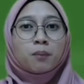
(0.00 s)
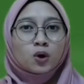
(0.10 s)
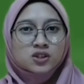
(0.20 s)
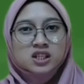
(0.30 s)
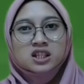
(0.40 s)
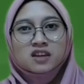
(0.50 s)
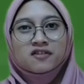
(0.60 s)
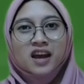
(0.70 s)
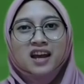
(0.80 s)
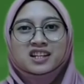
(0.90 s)

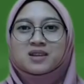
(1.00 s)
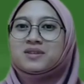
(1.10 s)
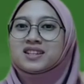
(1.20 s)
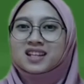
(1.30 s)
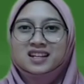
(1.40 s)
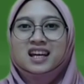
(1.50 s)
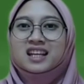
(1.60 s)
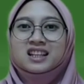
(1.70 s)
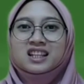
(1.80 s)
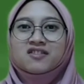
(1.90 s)
positive and even the
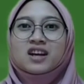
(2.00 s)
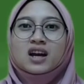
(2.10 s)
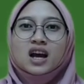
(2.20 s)
negative,